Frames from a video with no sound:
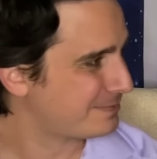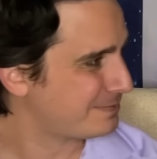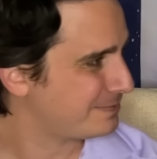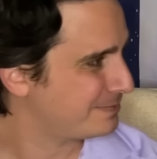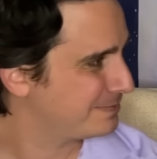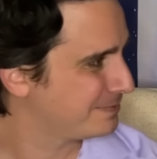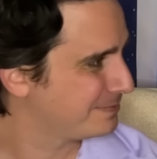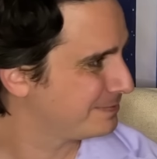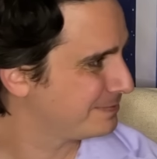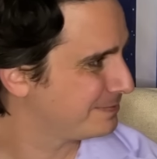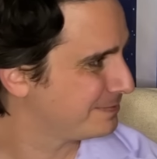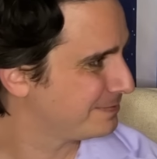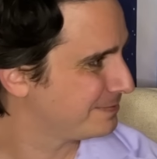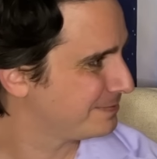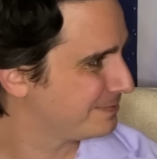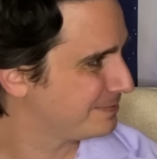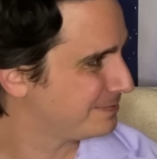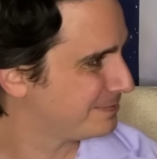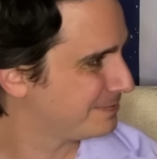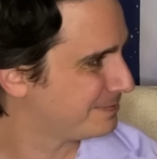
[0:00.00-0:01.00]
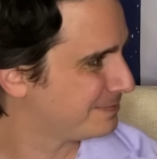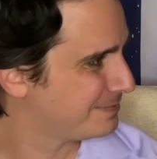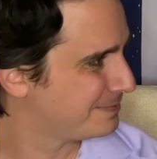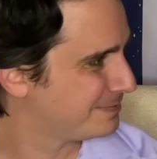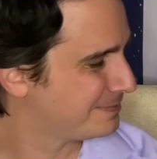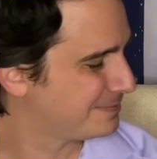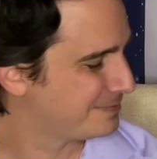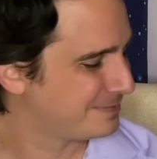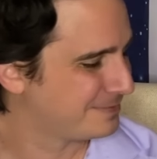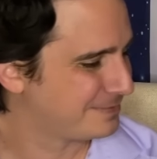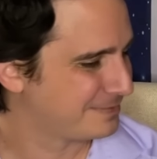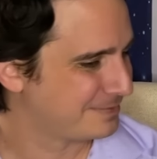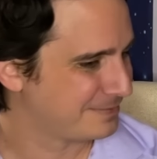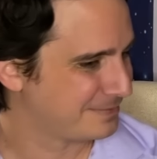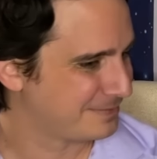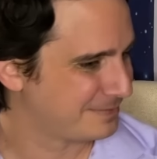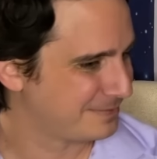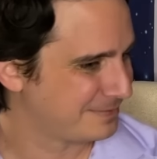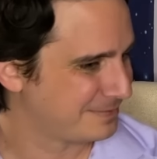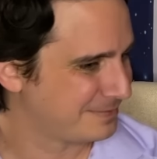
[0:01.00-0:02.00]

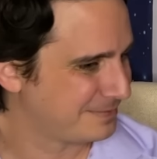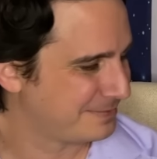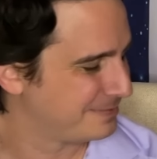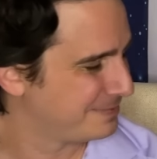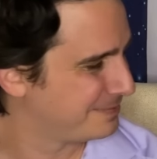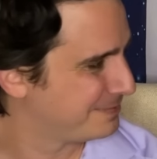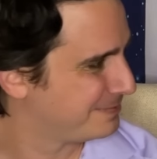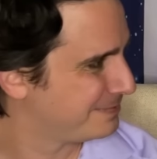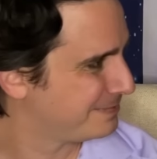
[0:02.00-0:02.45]
[no speech]